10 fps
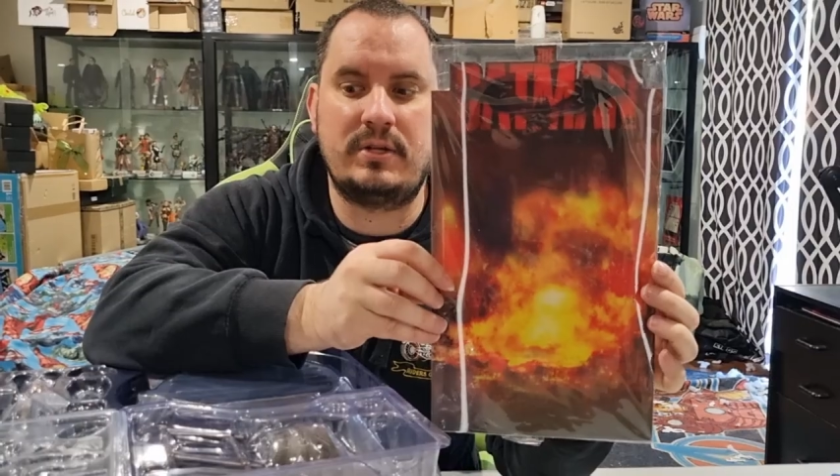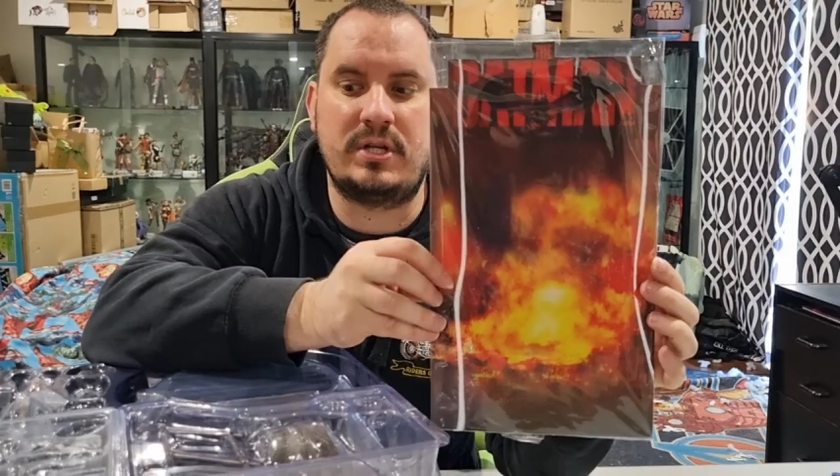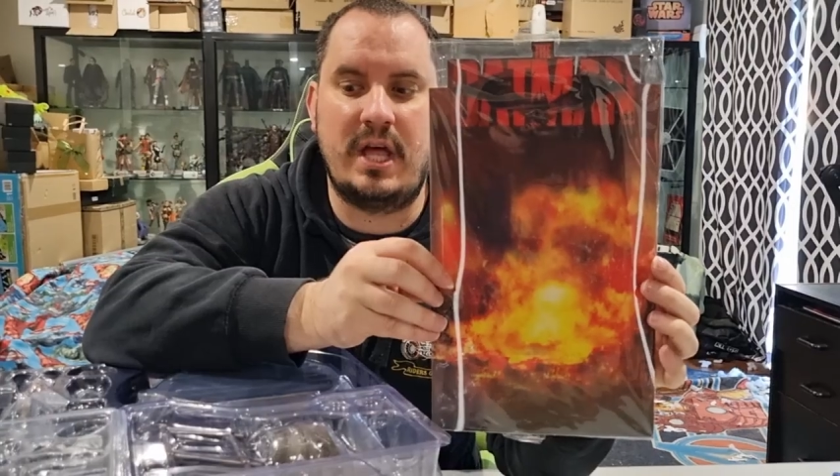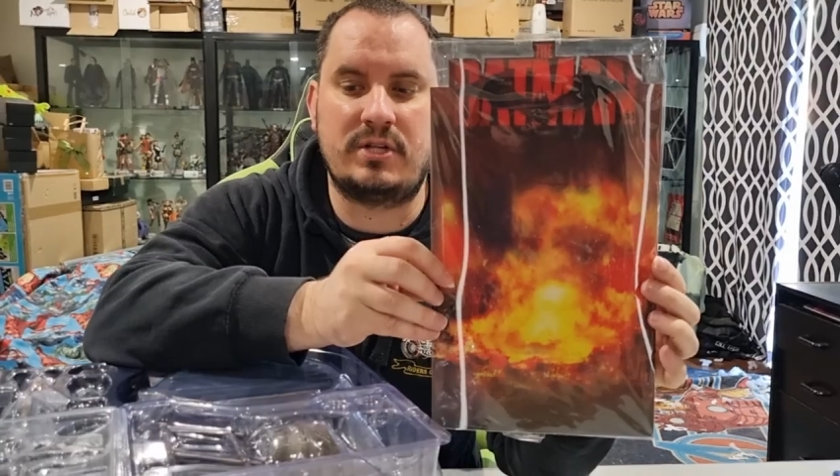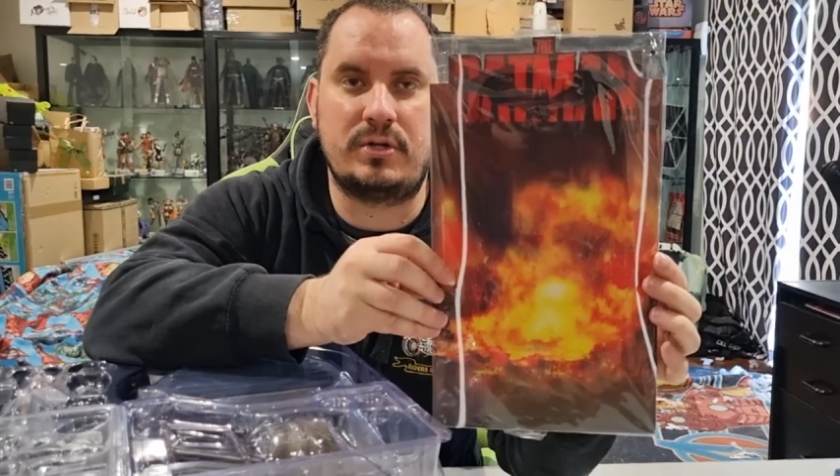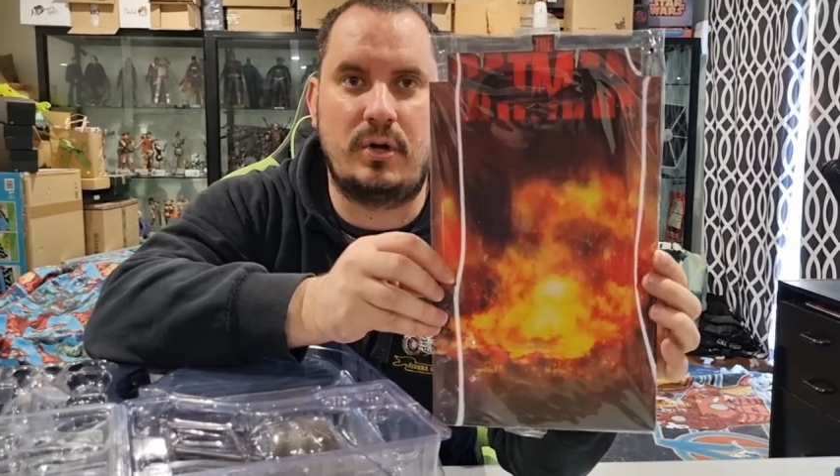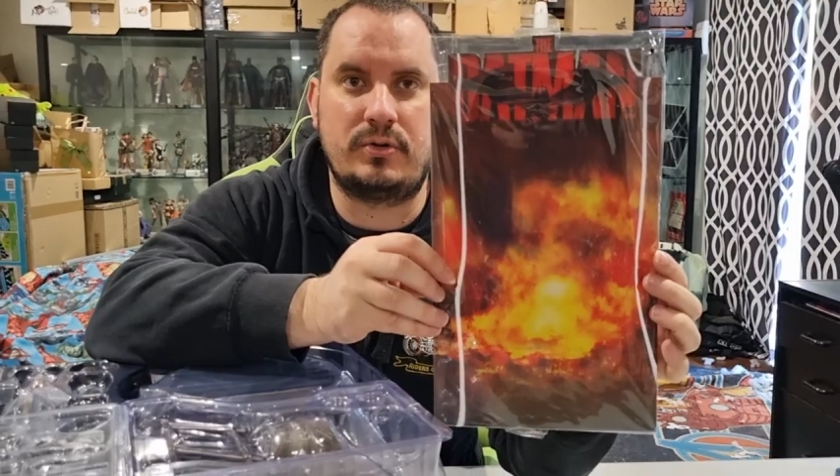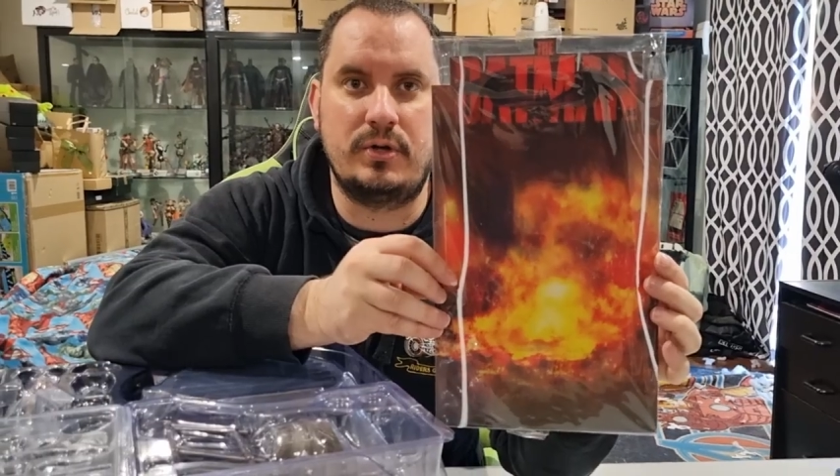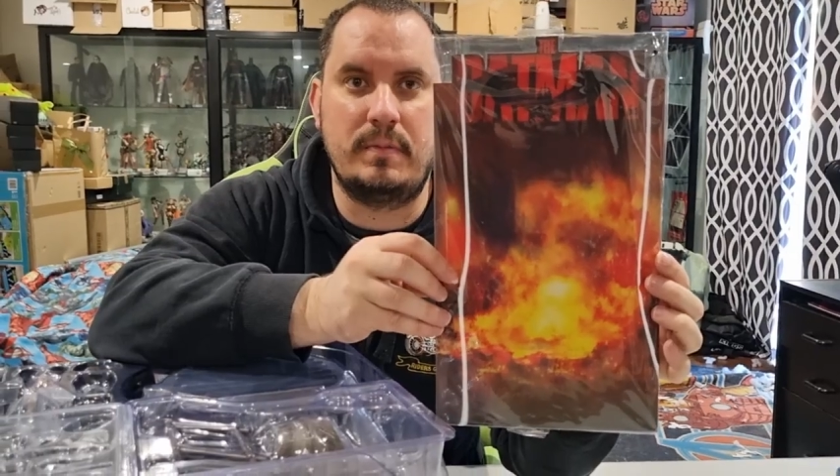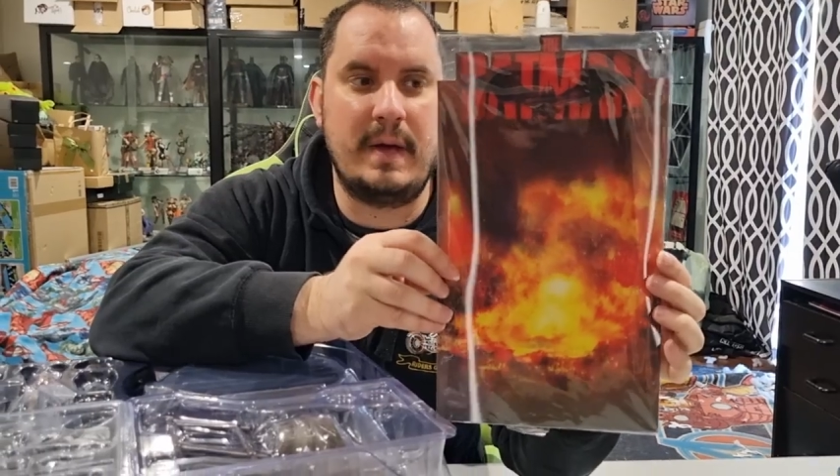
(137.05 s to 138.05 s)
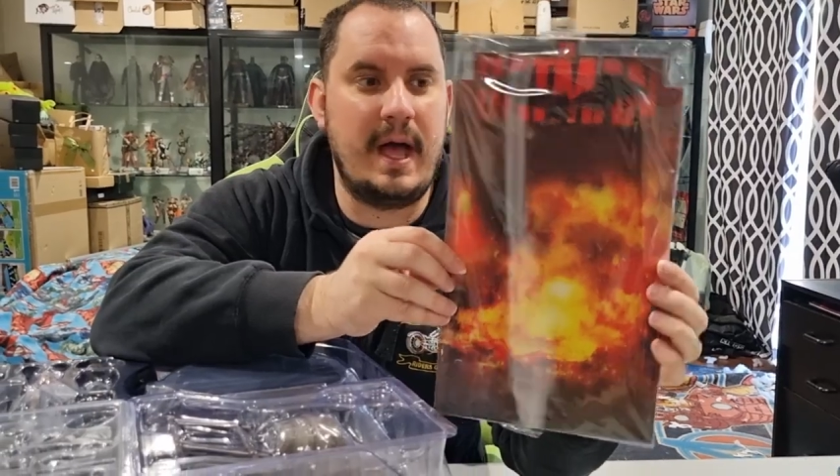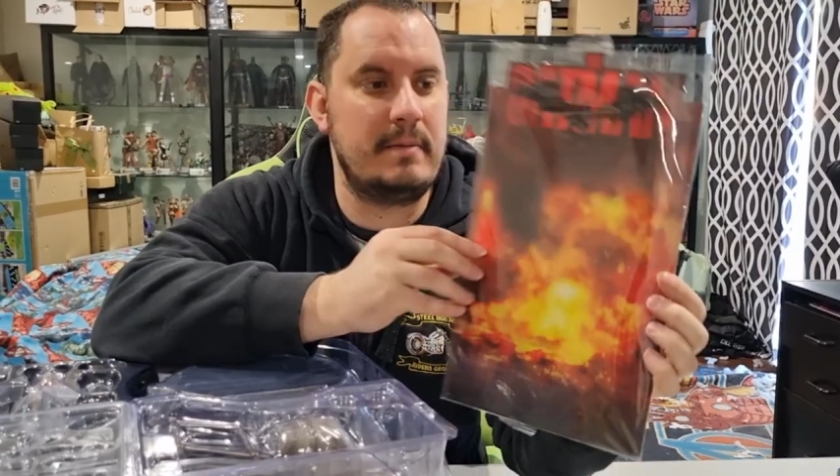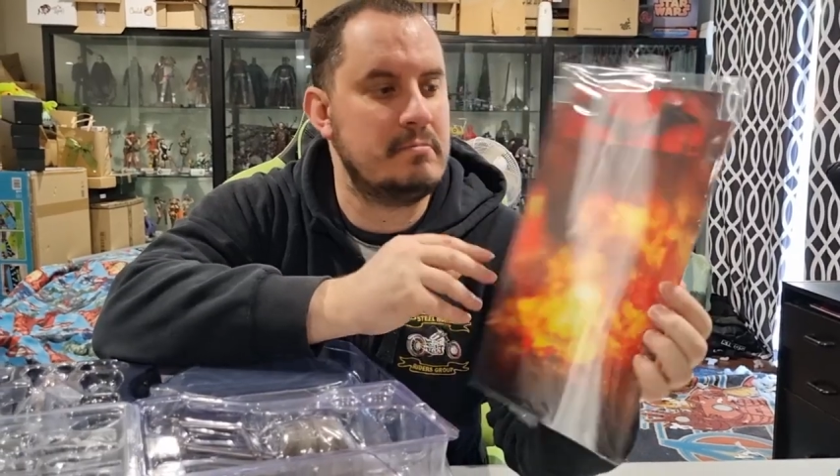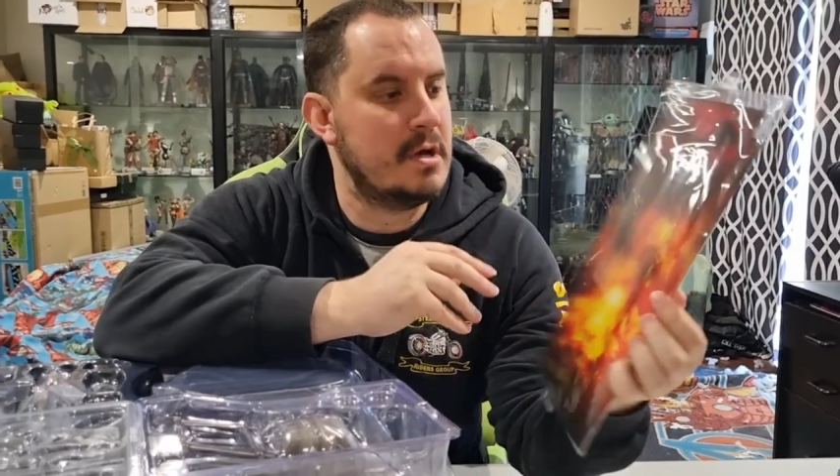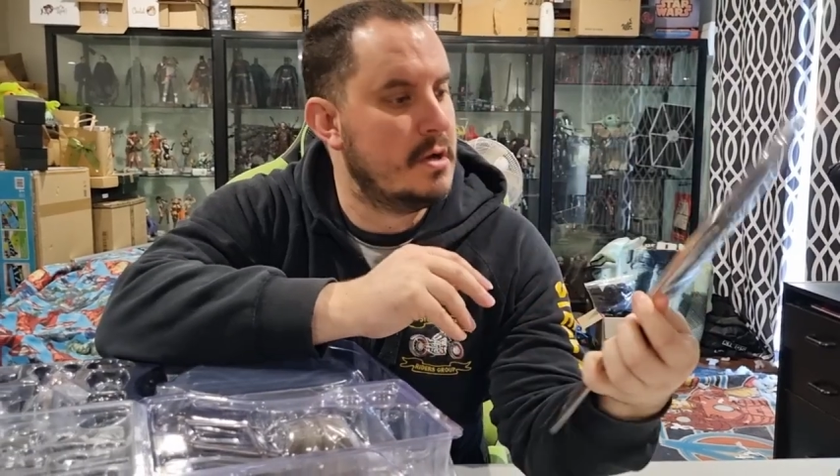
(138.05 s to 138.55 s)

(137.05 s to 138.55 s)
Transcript: so that's not too bad.